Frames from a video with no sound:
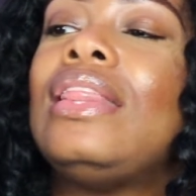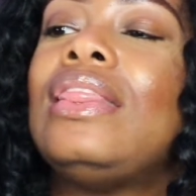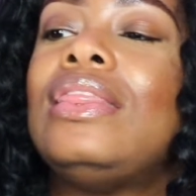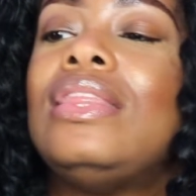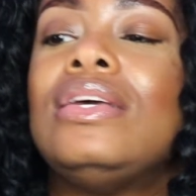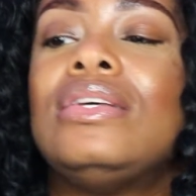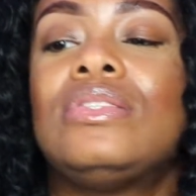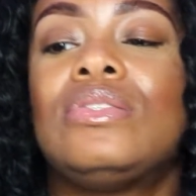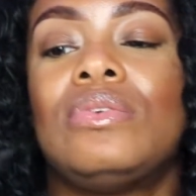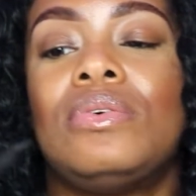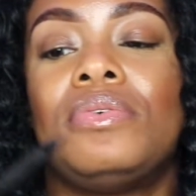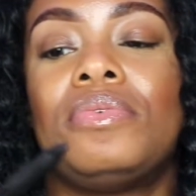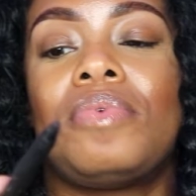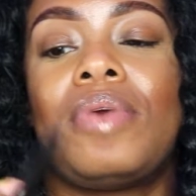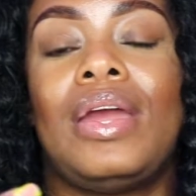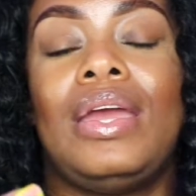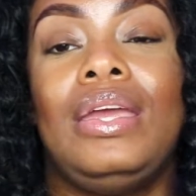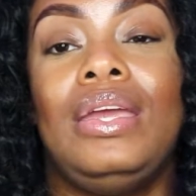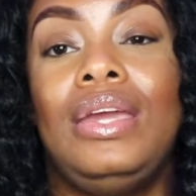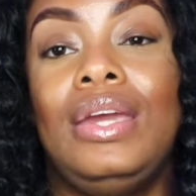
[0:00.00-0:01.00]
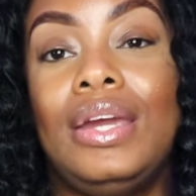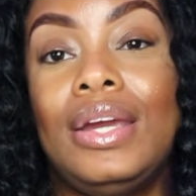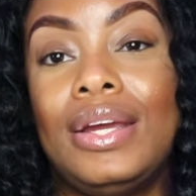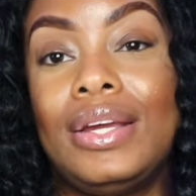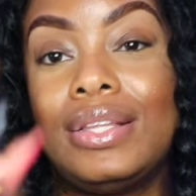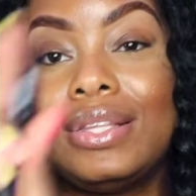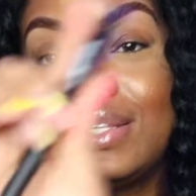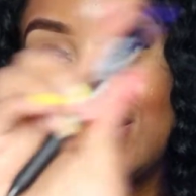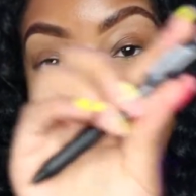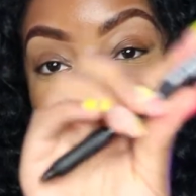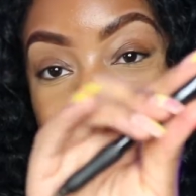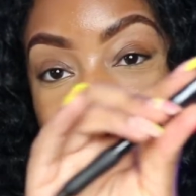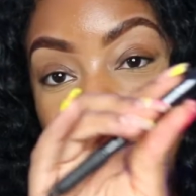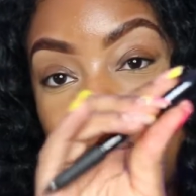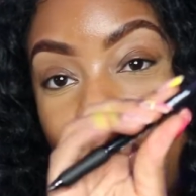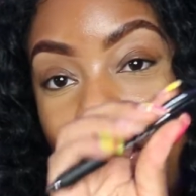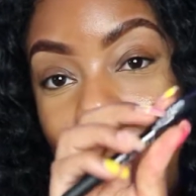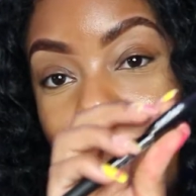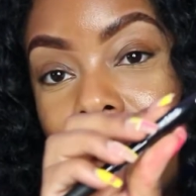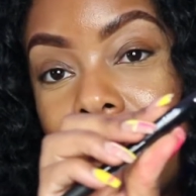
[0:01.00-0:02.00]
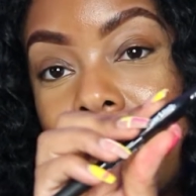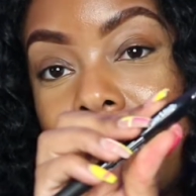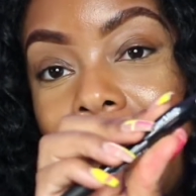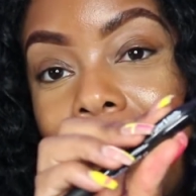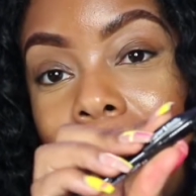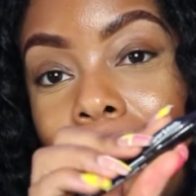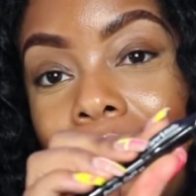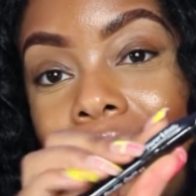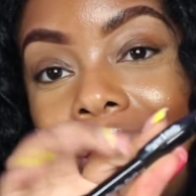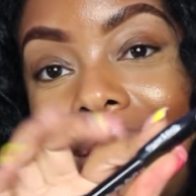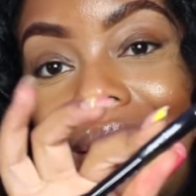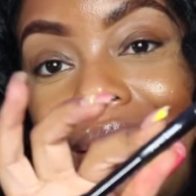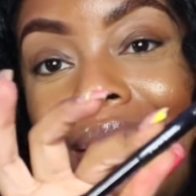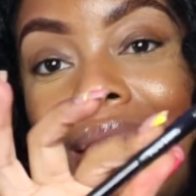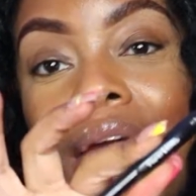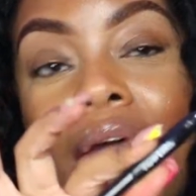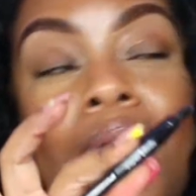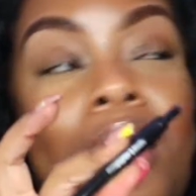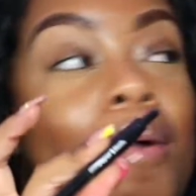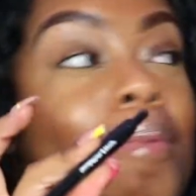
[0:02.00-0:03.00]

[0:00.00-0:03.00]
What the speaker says: this one right here. This is a Papermate pen.